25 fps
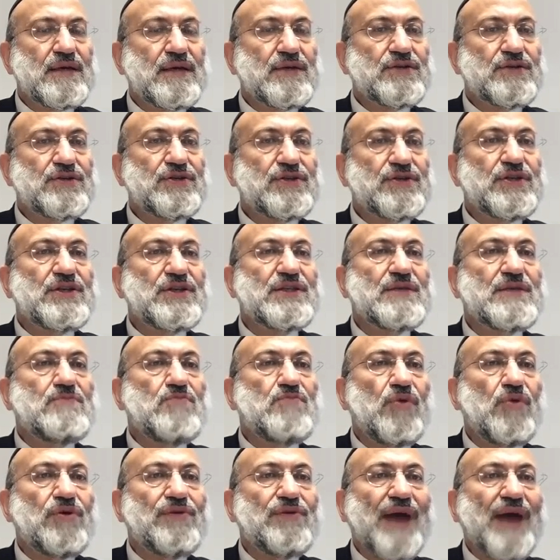She's the
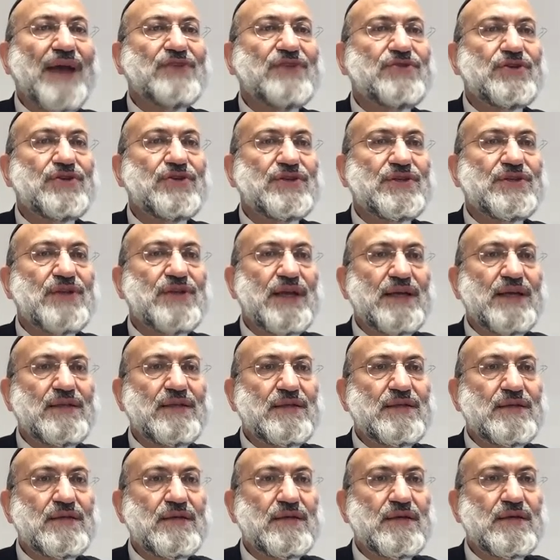more righteous
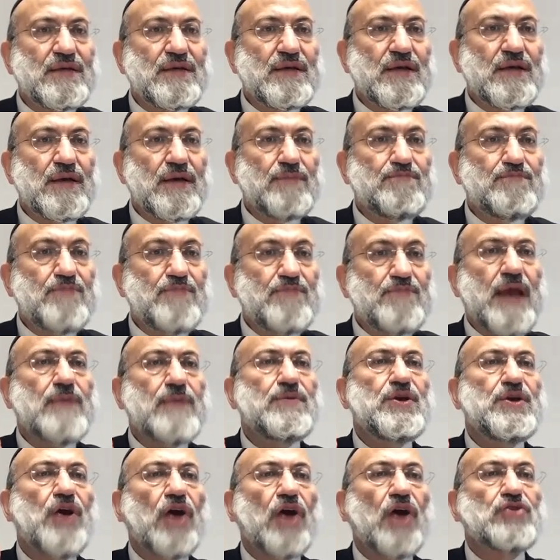lady.
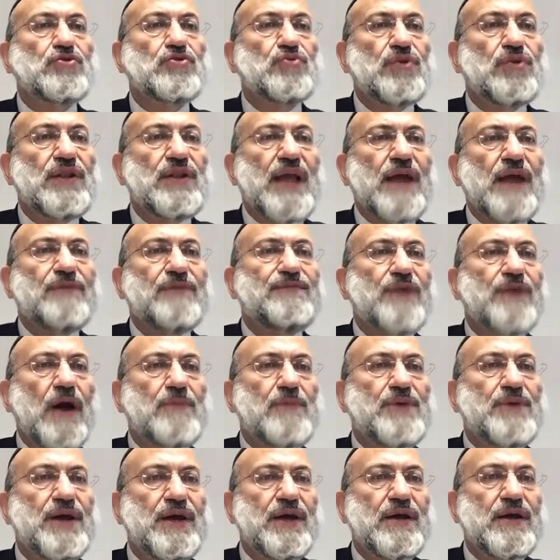Maybe I should learn
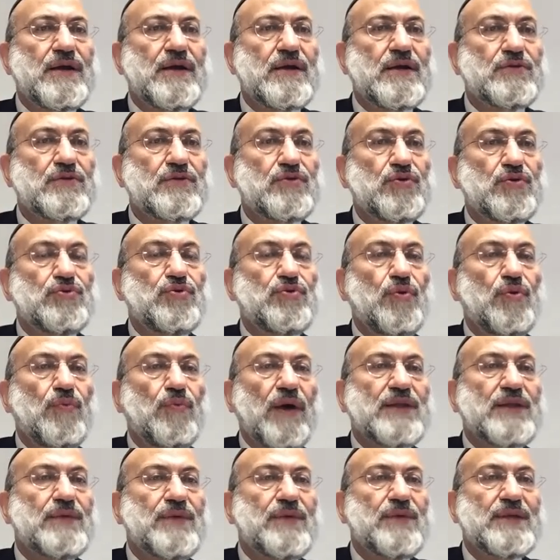from her to do
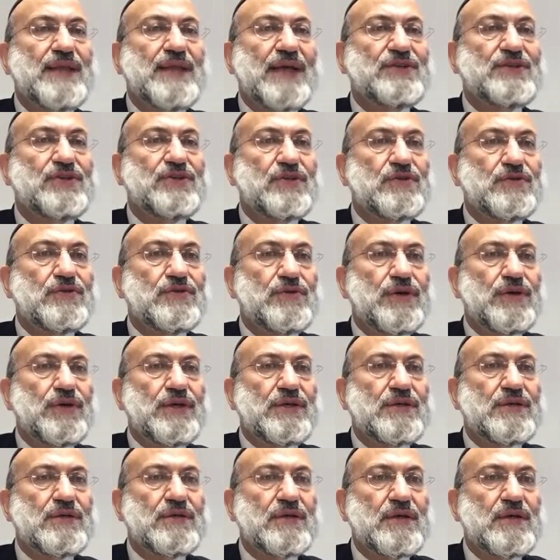whatever that she's
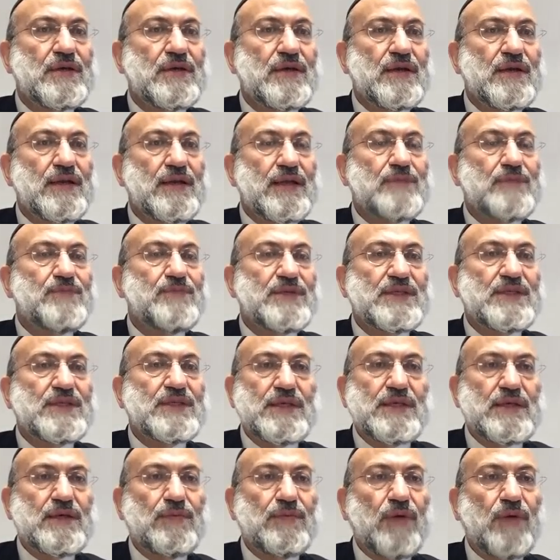doing. Let me
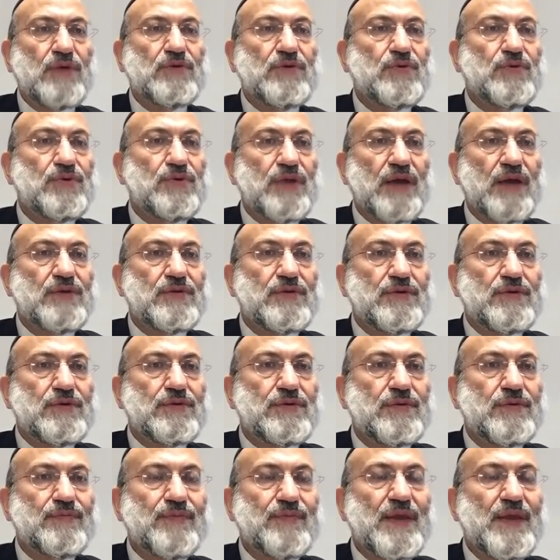see, what could I
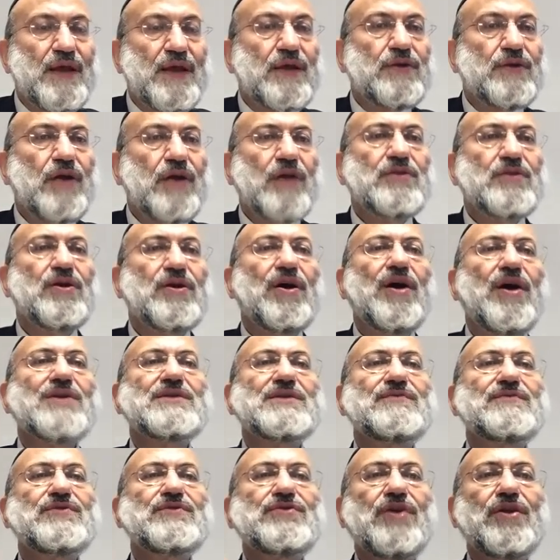do? Not
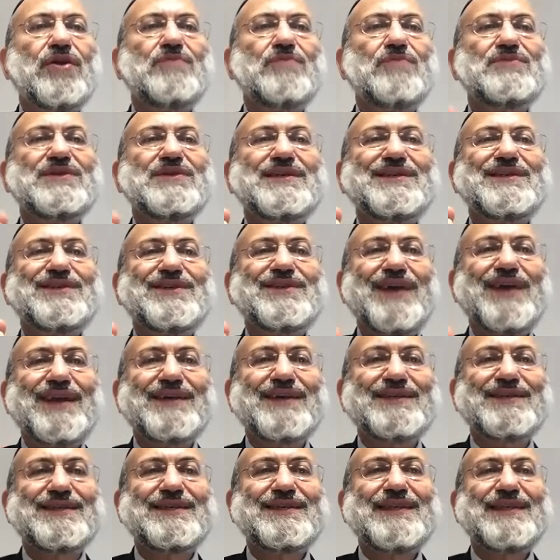chas v'shalom, it's a
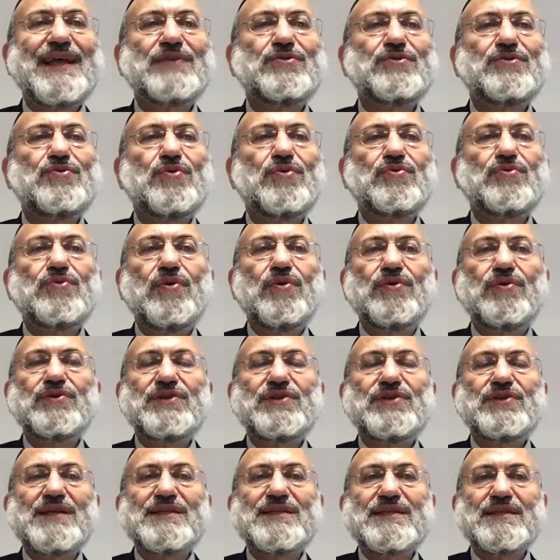jealousy that you don't.
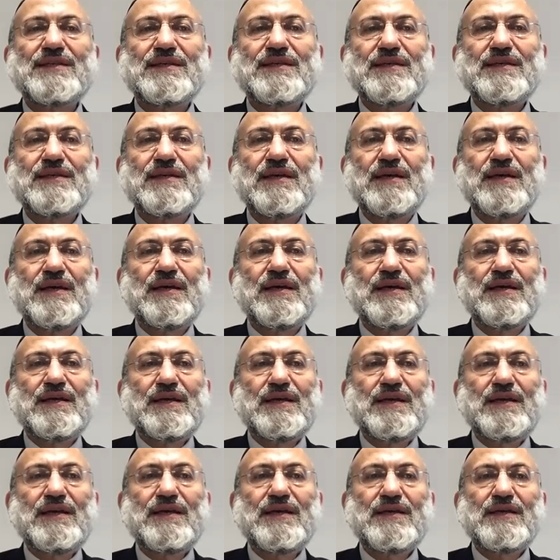Jealousy
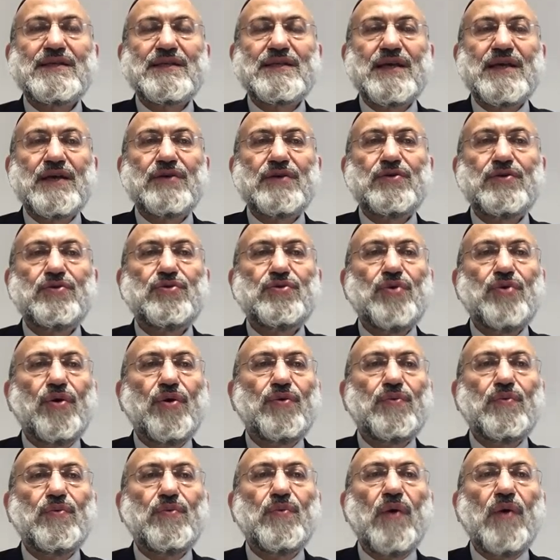is you
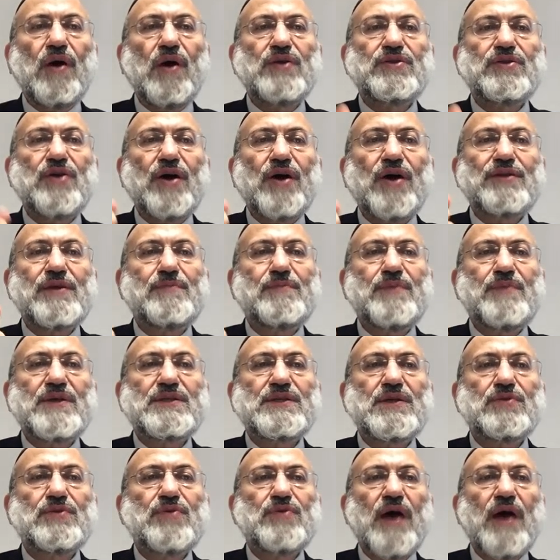don't want the other
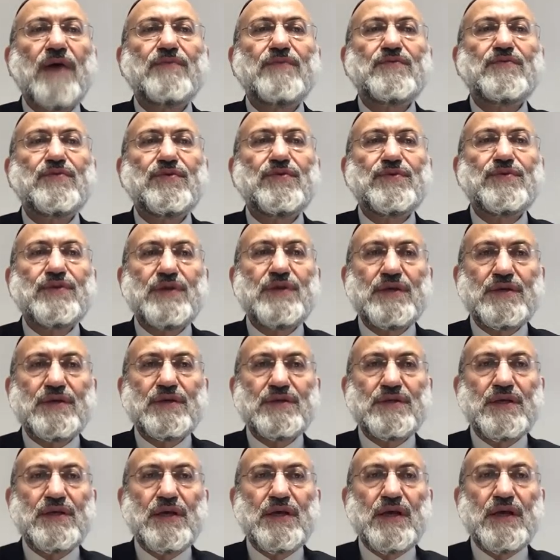person to have good
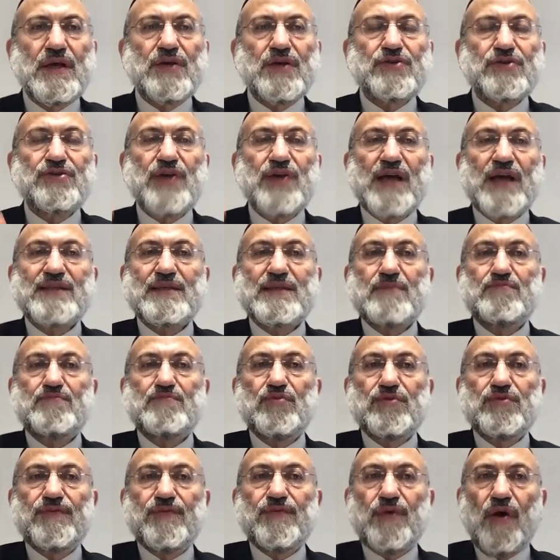things. She has a
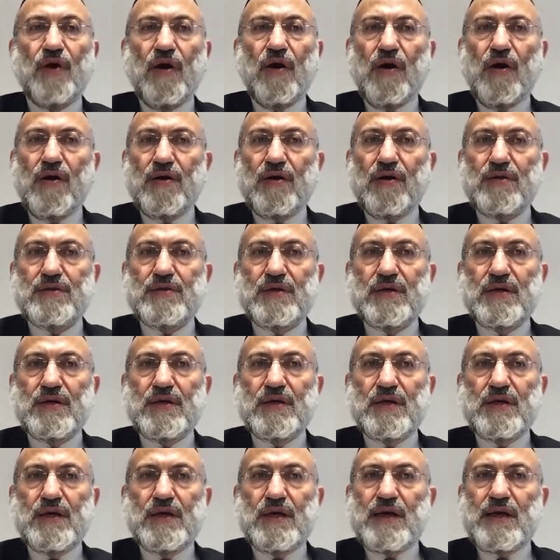beautiful art.
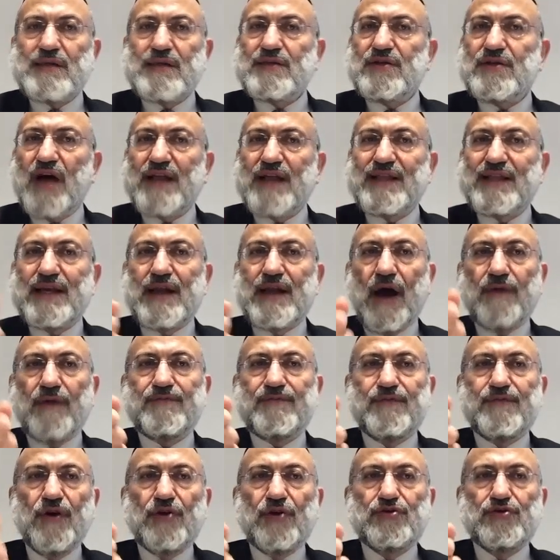It's not
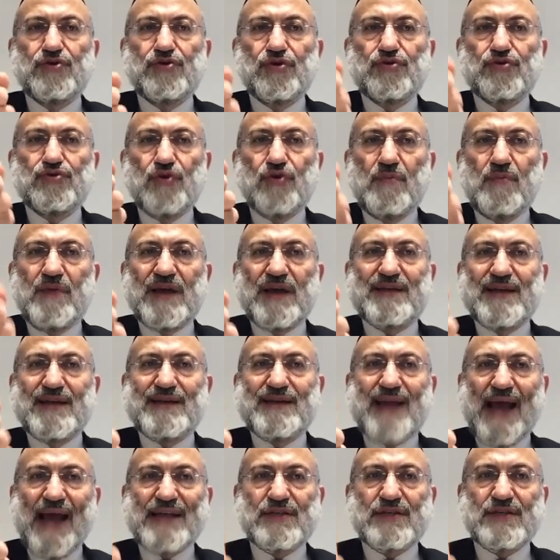enough for you to make a
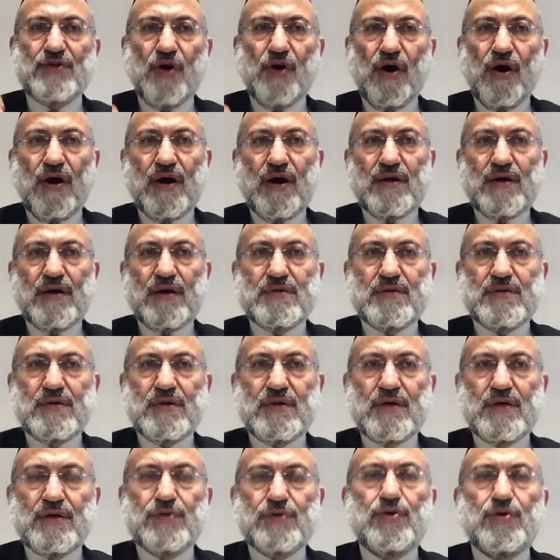nice art.
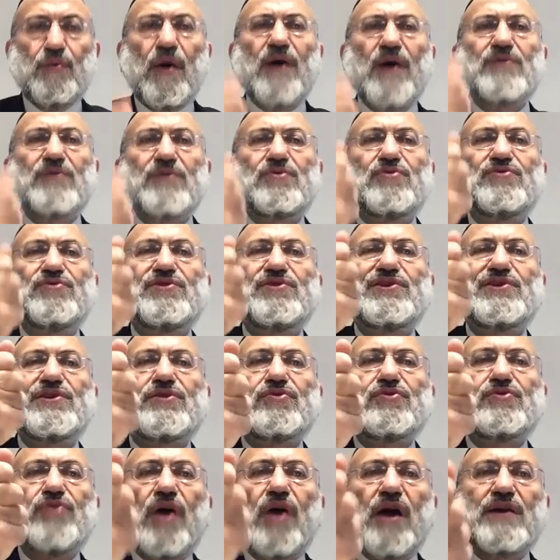You want to
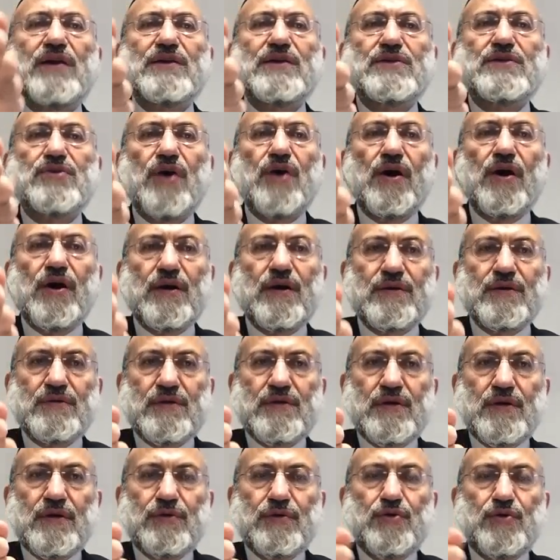destroy his art.
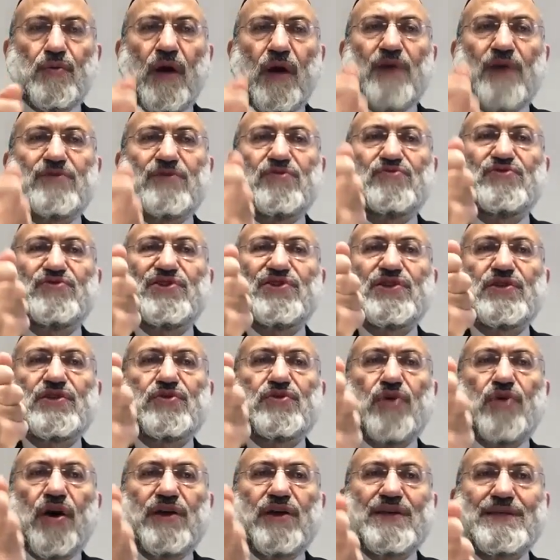You want to
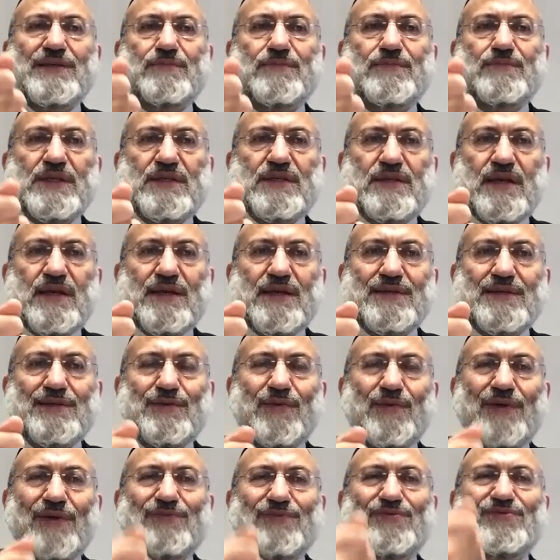destroy his business.
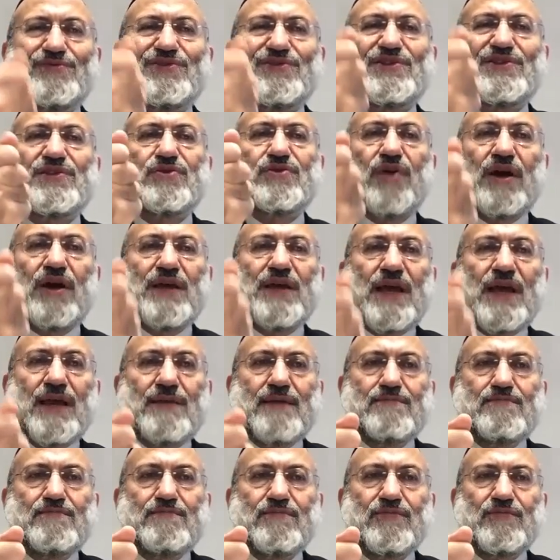You want to destroy
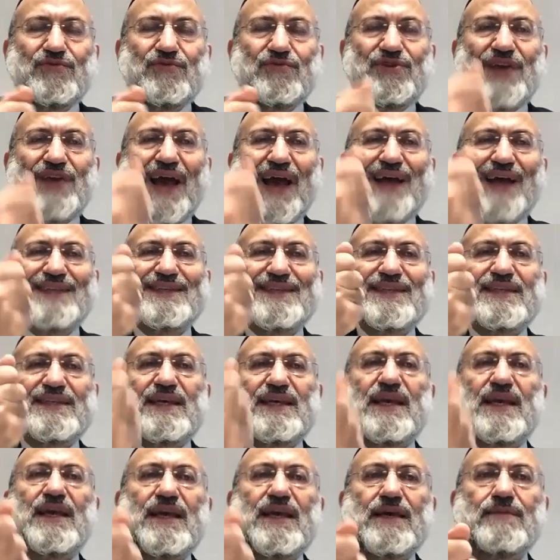him. You can't
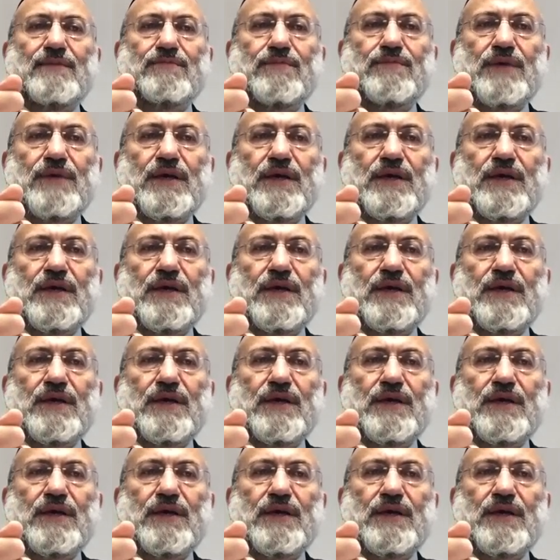see him.